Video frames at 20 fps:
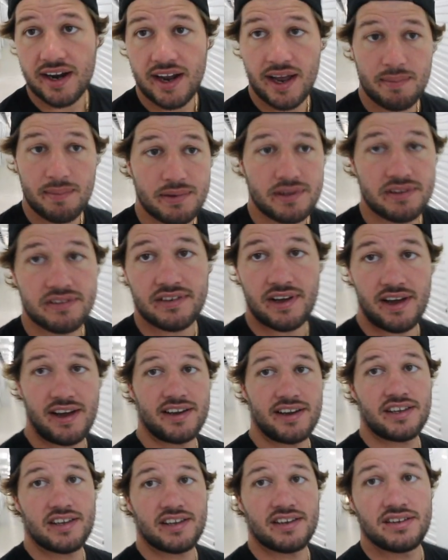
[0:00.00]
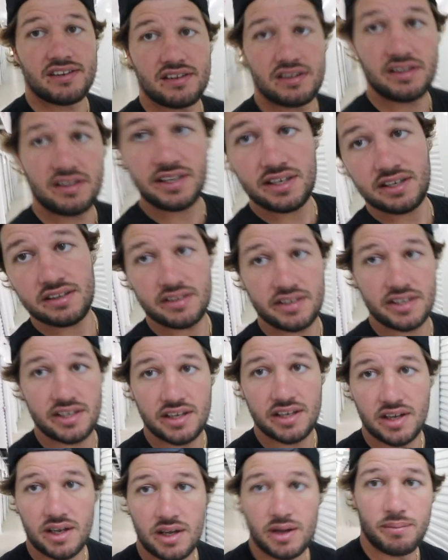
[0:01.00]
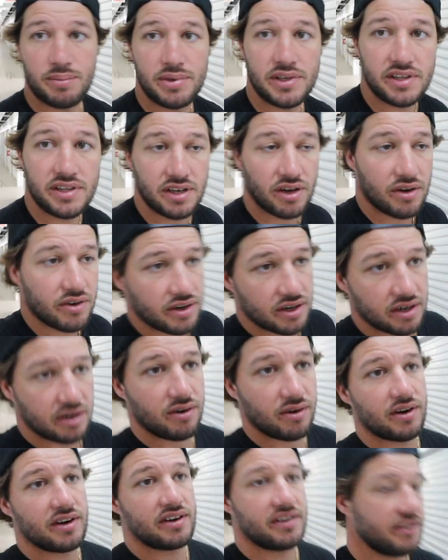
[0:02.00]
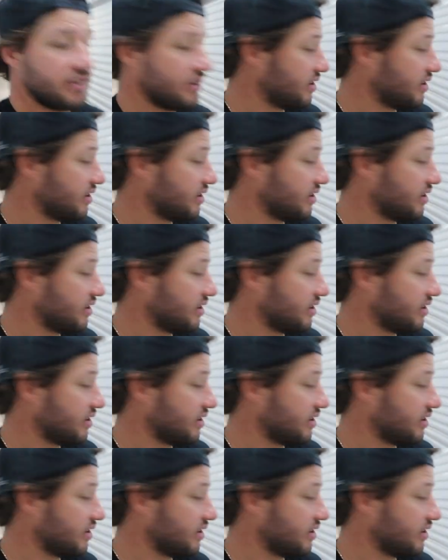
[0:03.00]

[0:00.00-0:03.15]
happens, I can legally be the owner according to the